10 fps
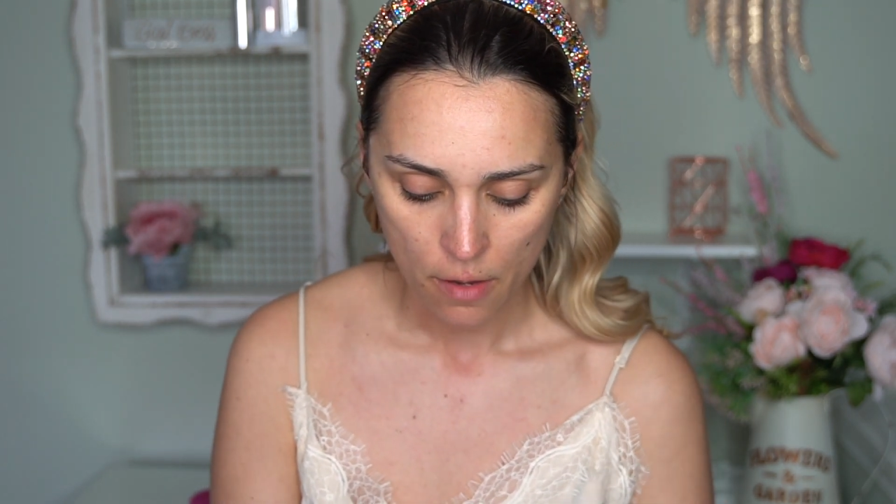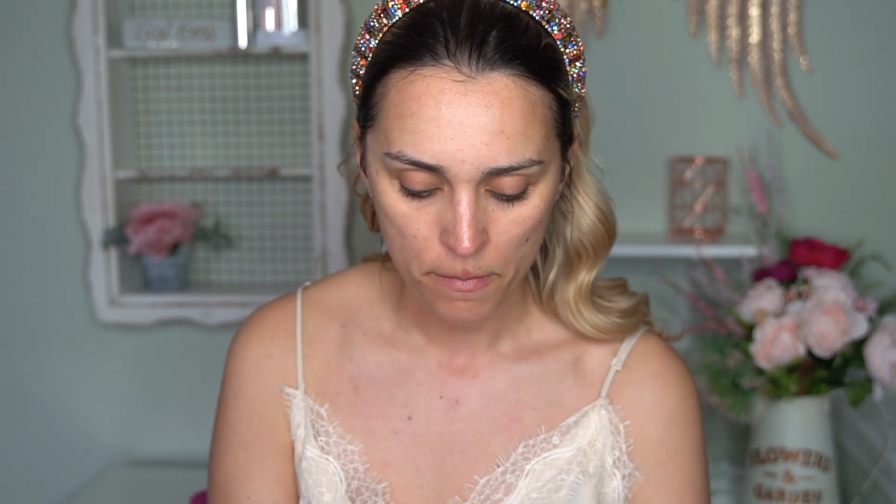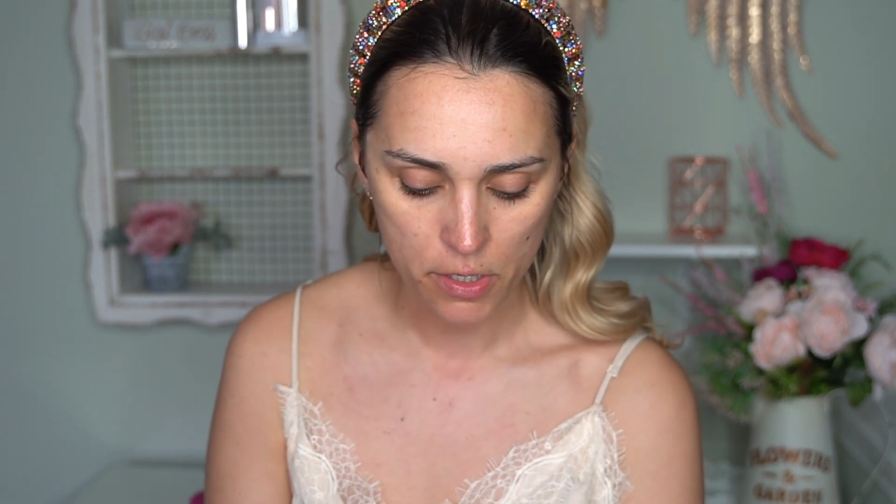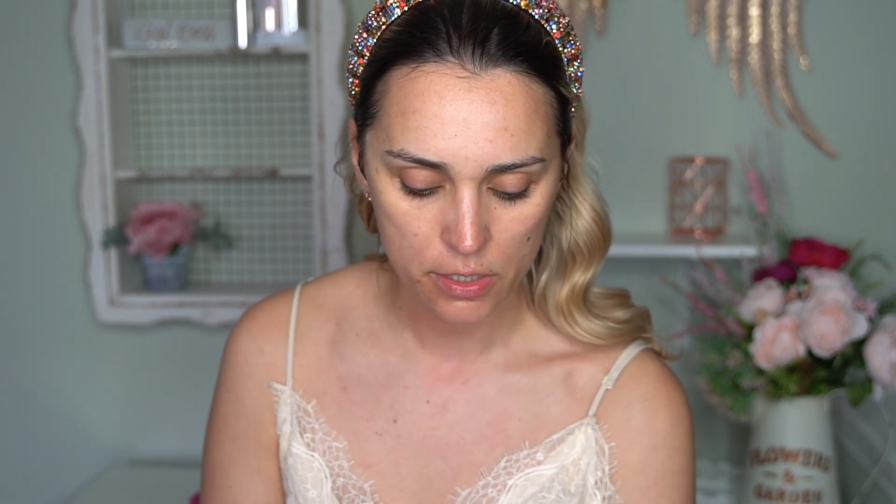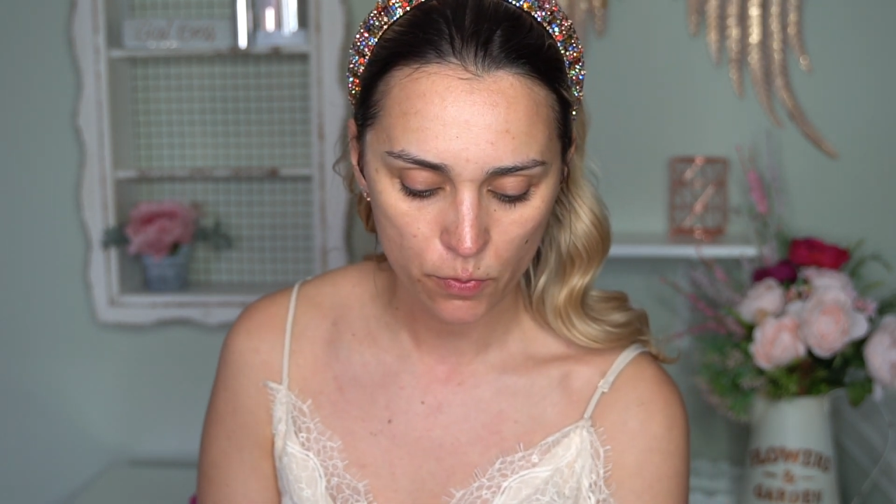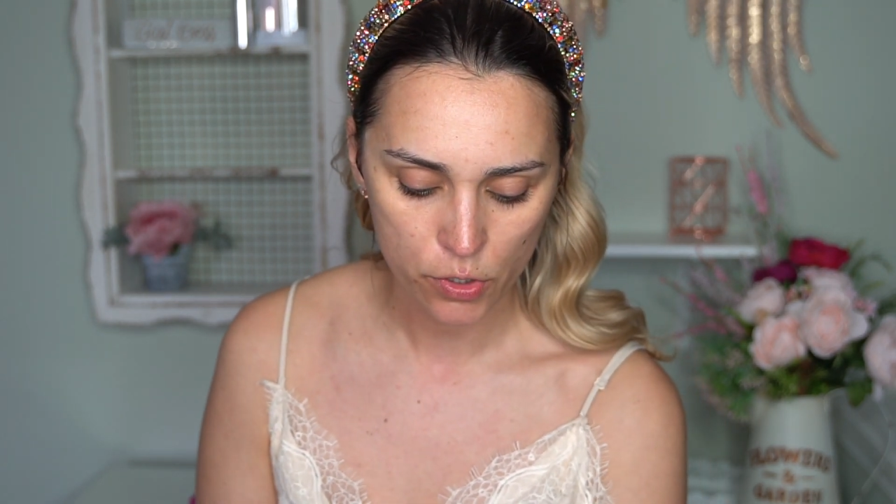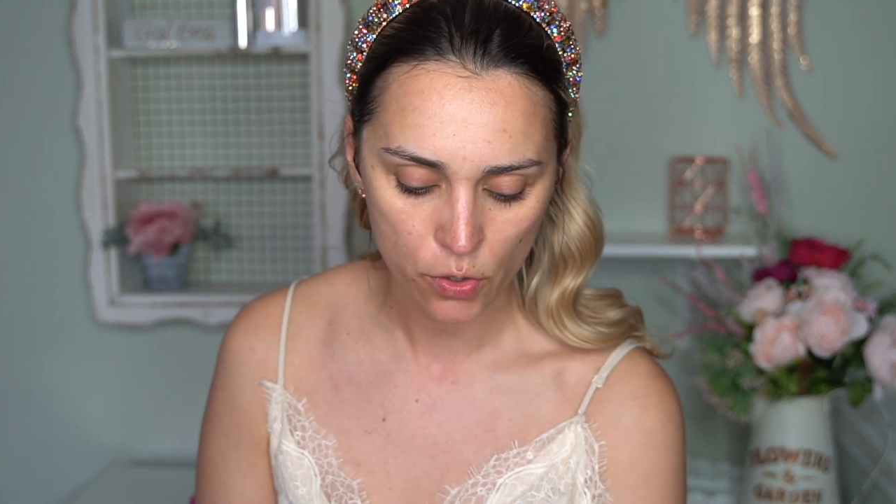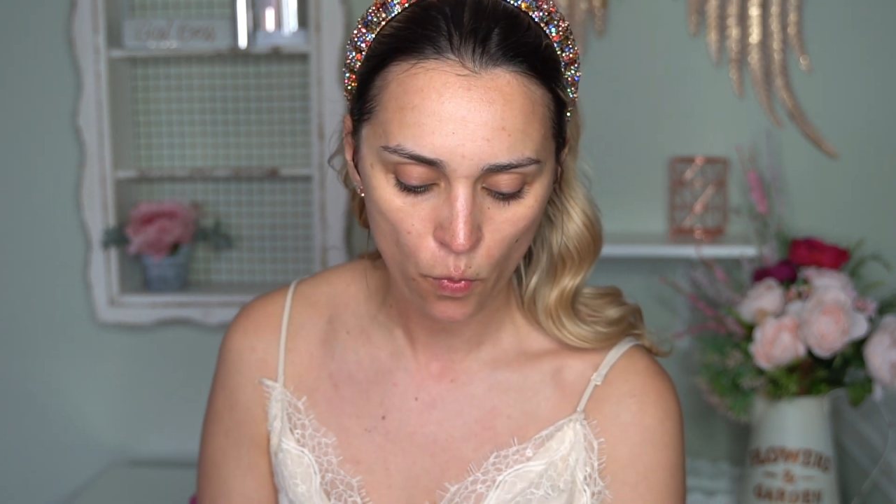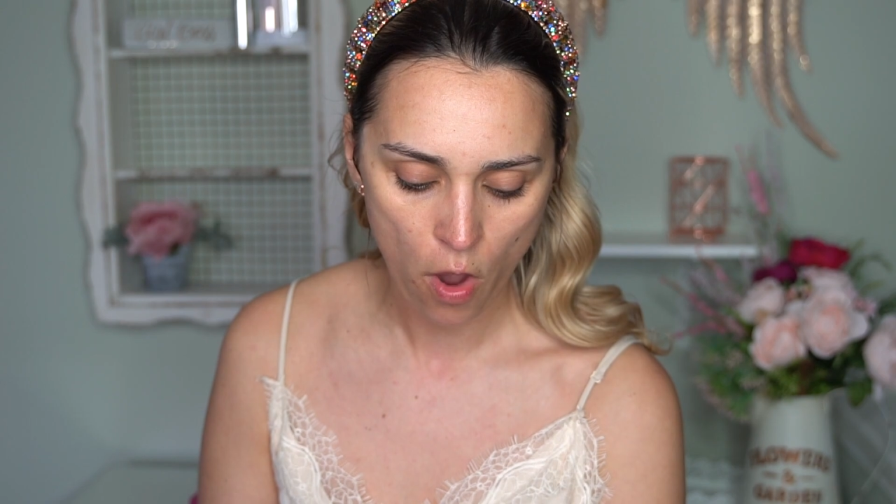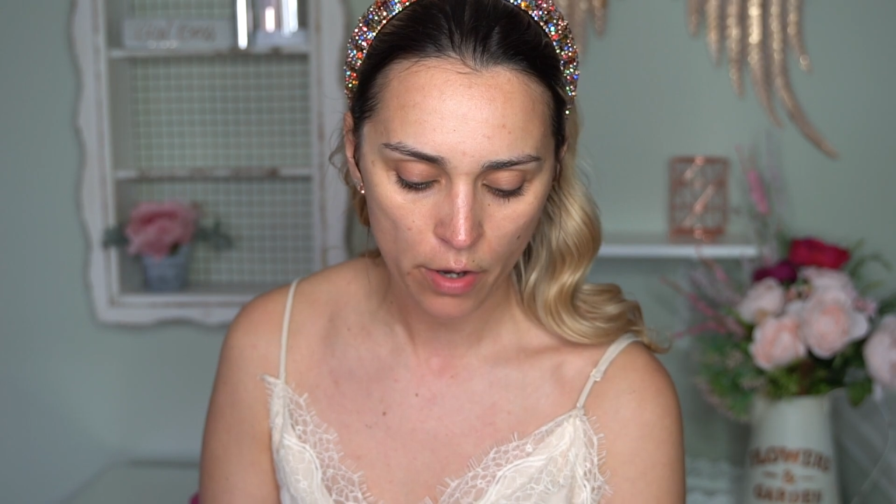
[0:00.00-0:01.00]
because when
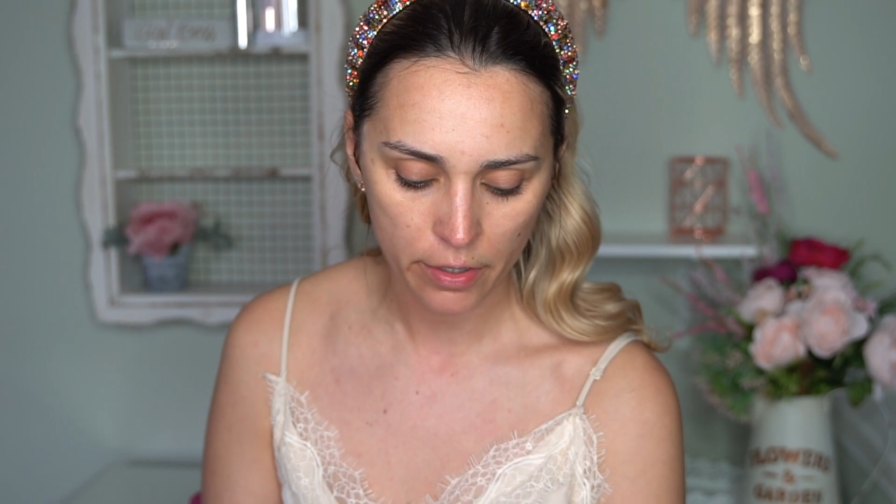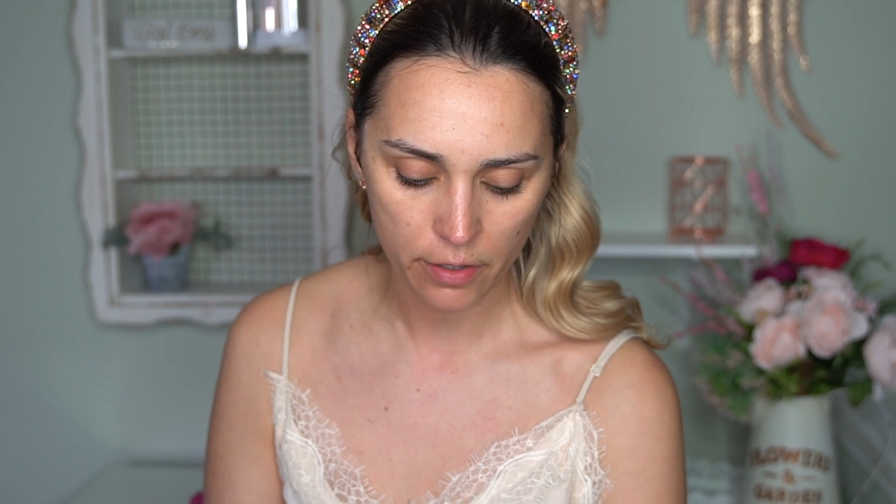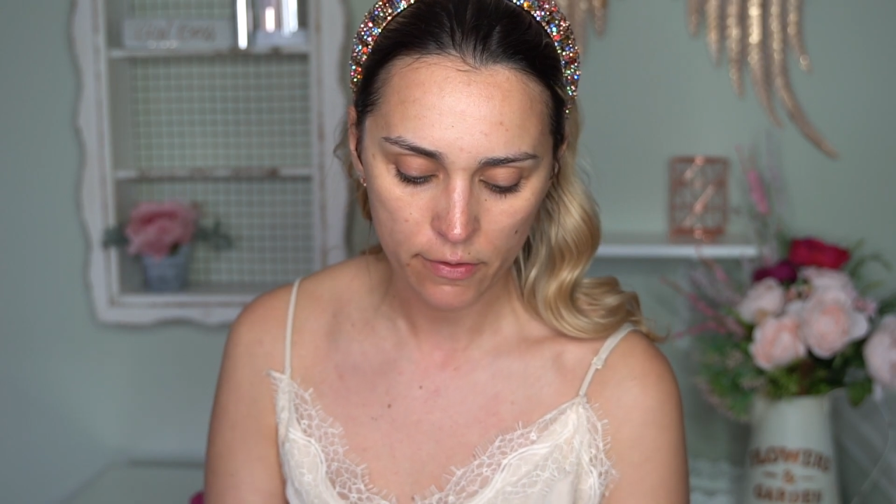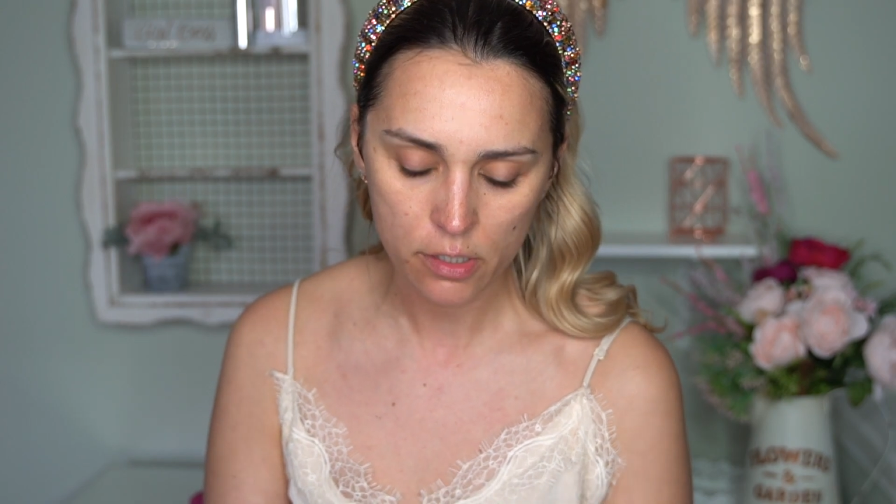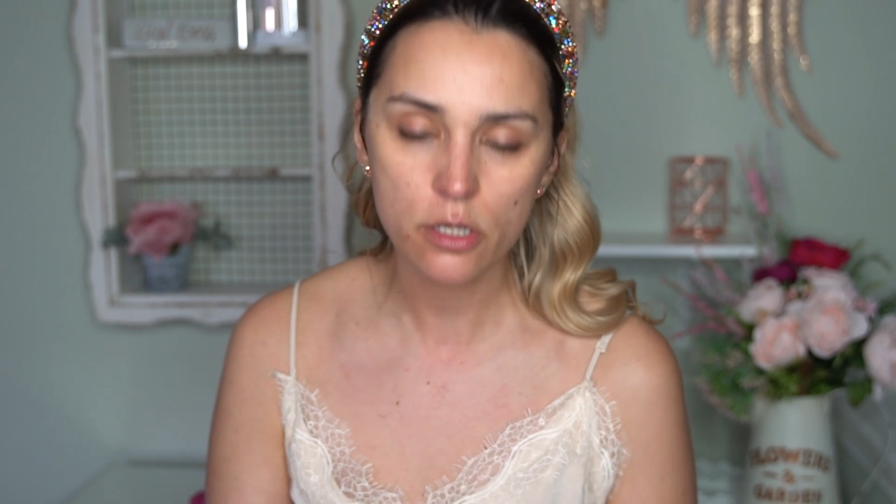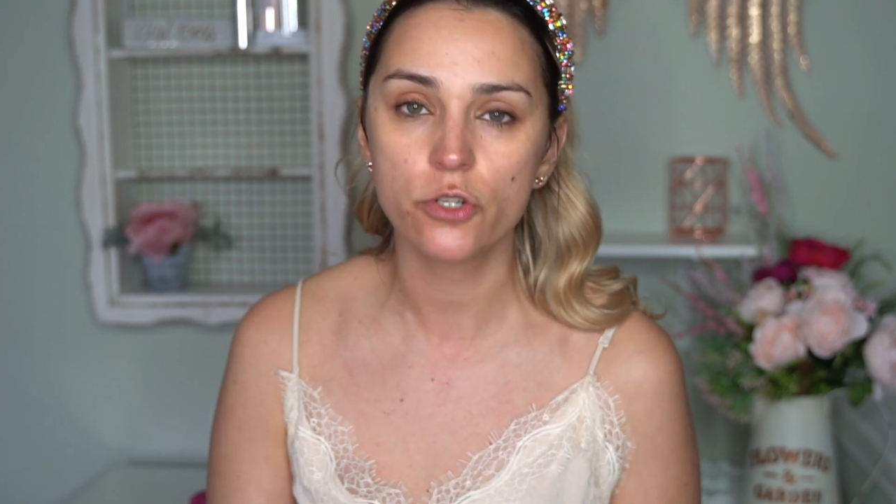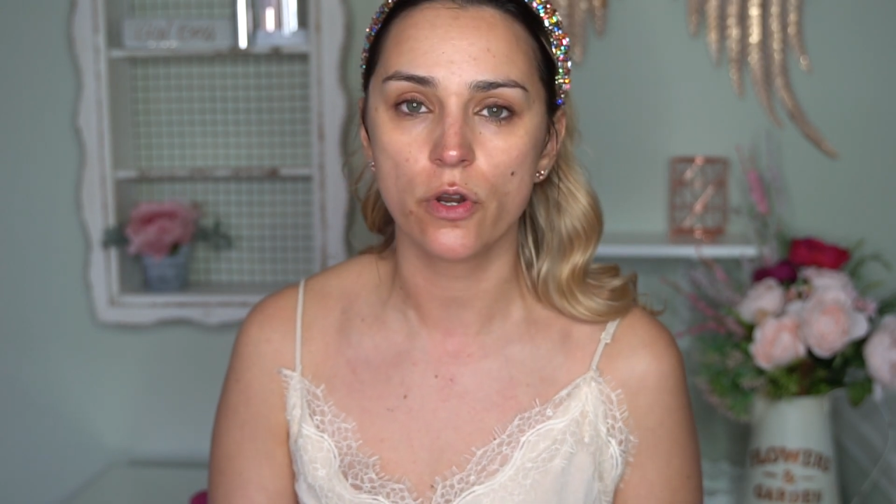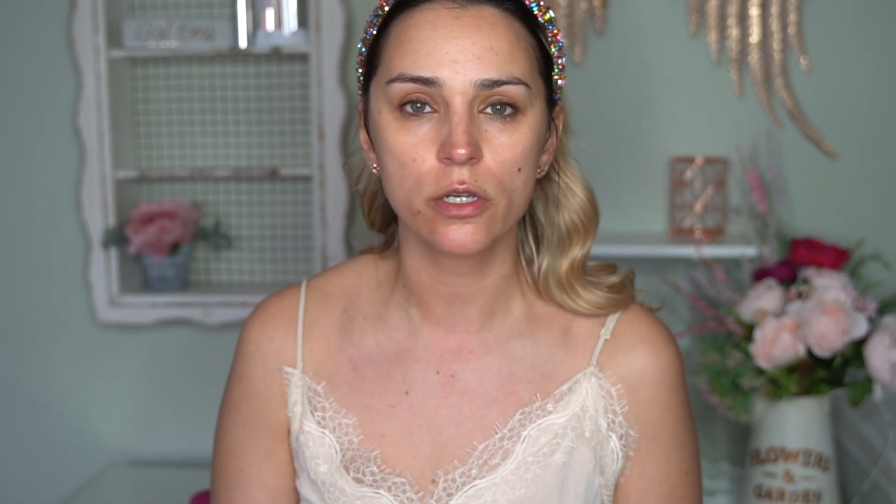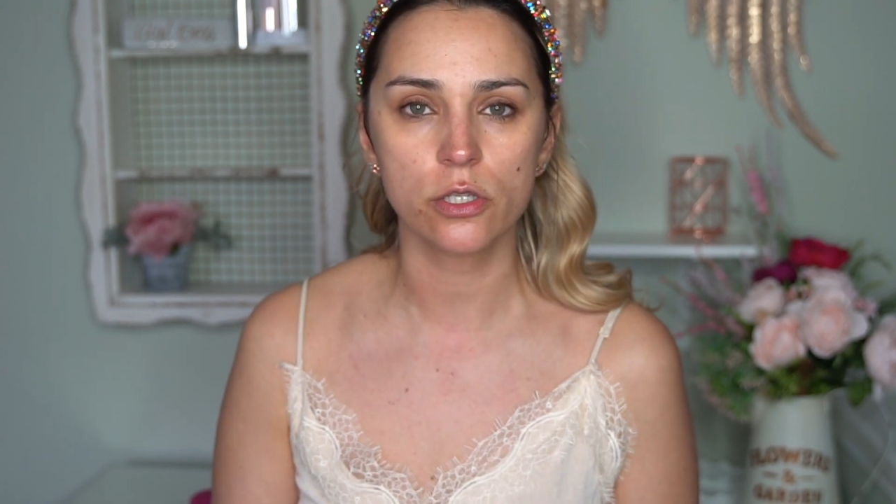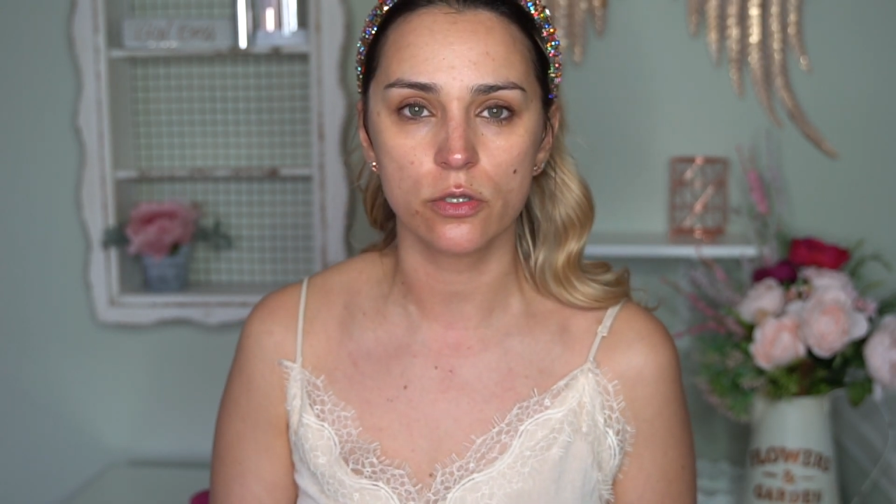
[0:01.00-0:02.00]
you walk, even in a
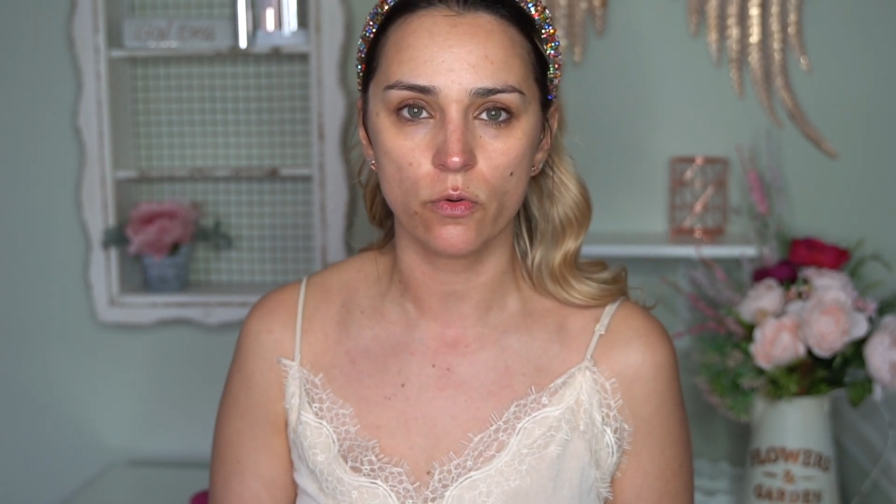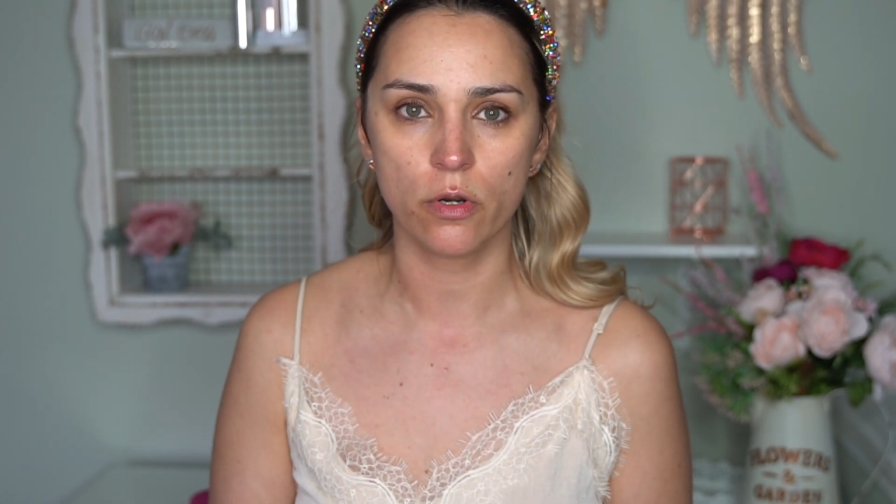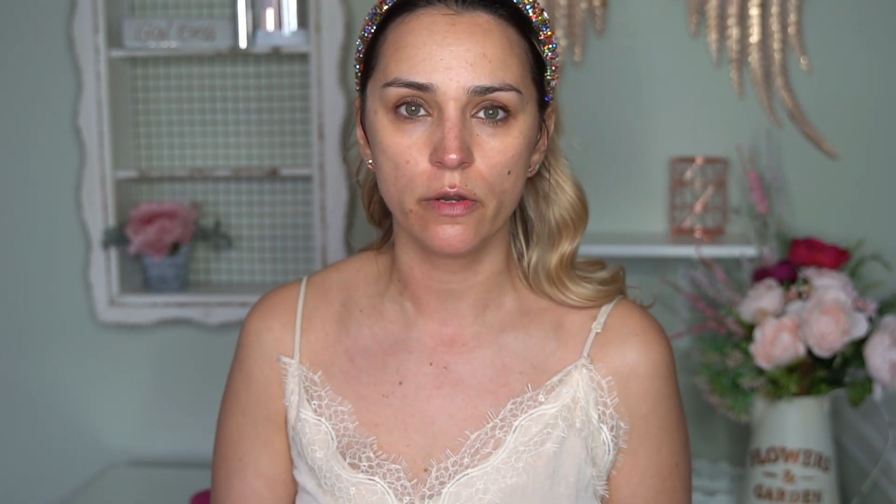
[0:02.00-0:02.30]
drugstore,